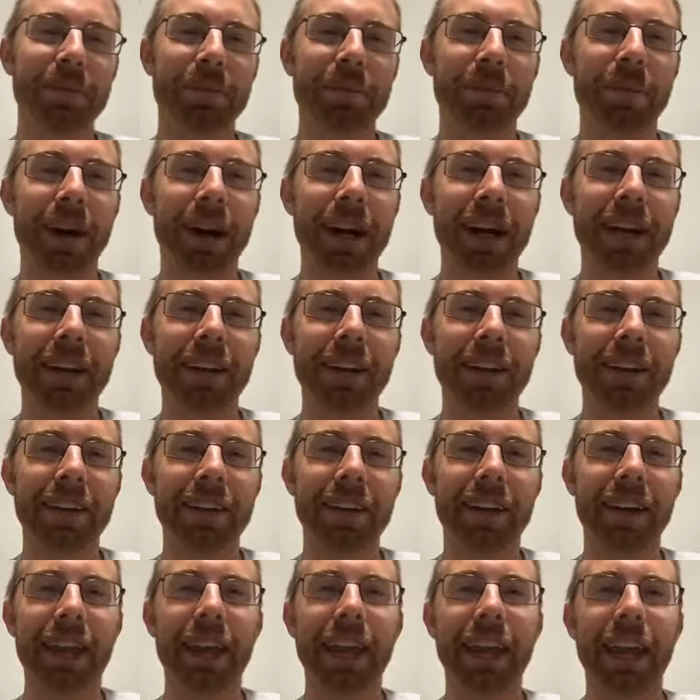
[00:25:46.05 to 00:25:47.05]
But
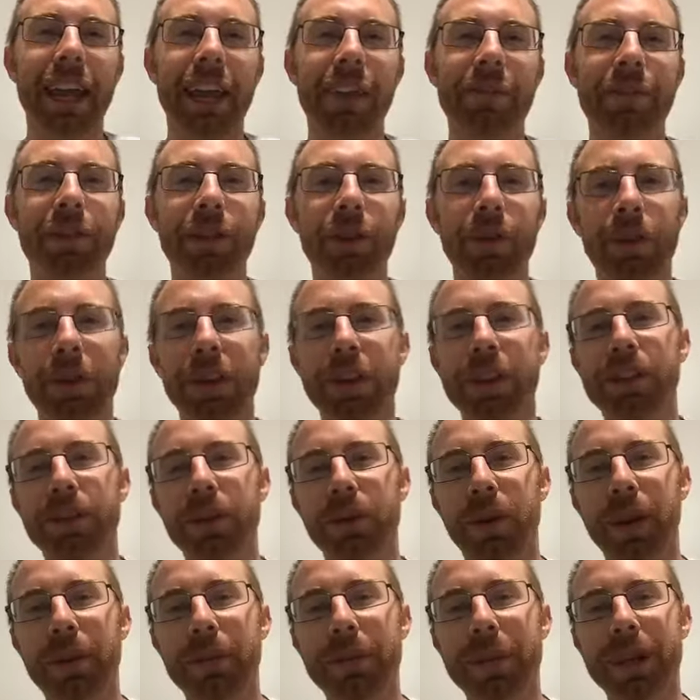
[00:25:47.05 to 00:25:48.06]
if you want to
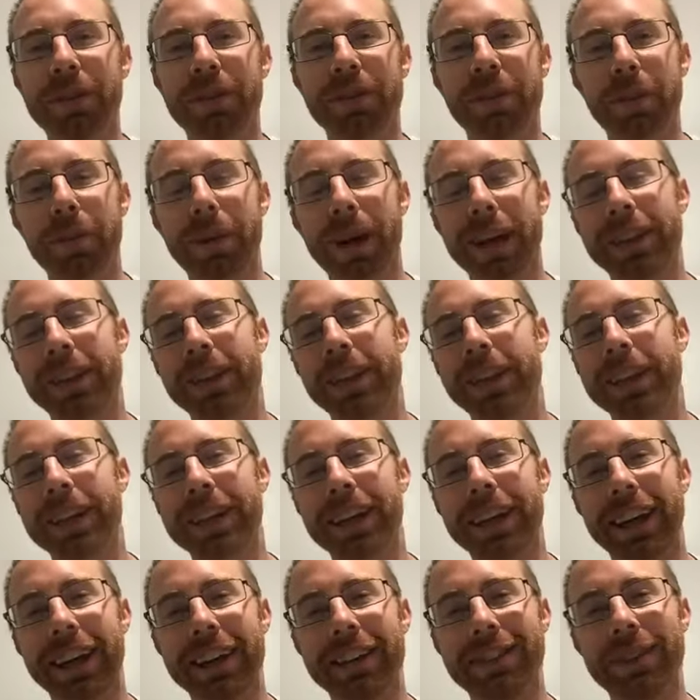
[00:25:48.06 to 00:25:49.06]
join me for my 30
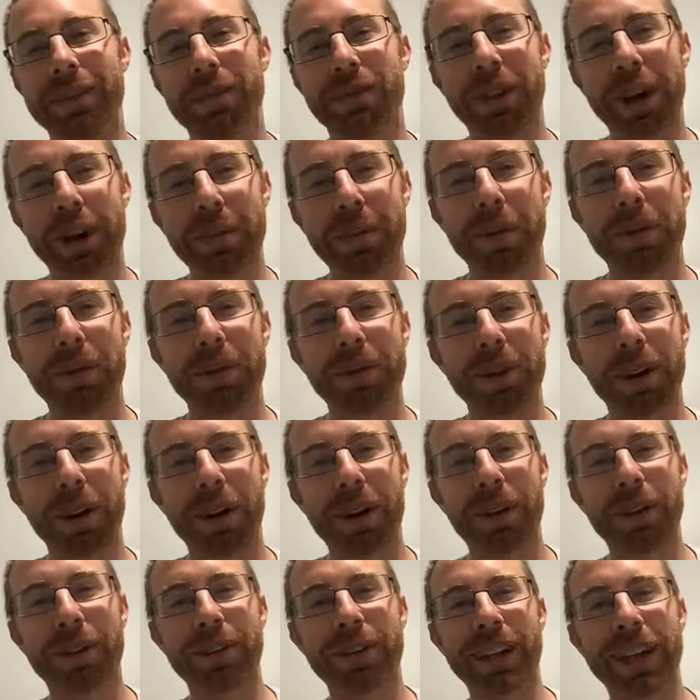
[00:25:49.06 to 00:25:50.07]
days of Rebel
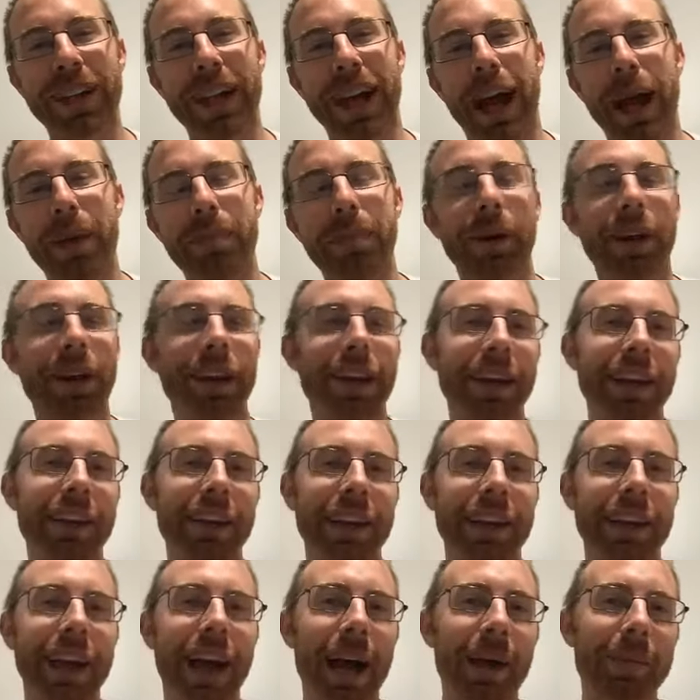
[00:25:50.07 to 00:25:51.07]
Flow, I put it in
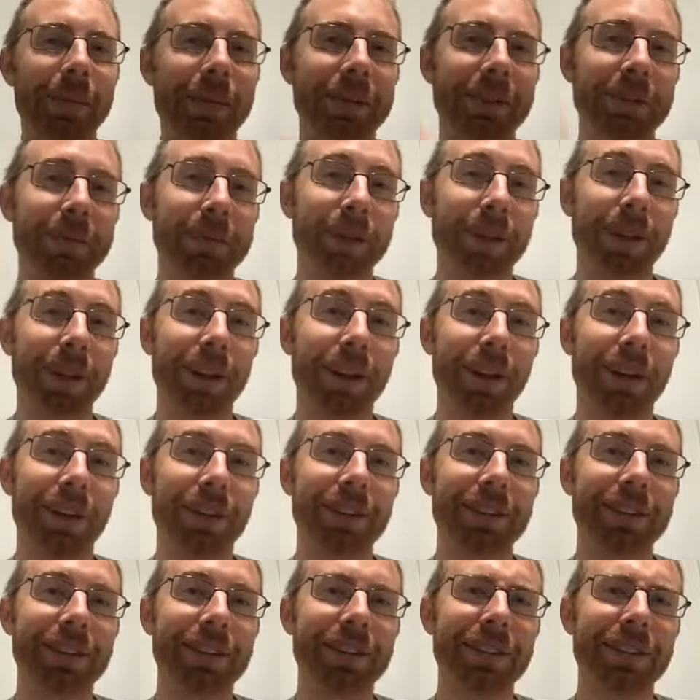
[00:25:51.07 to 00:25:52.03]
the comments below.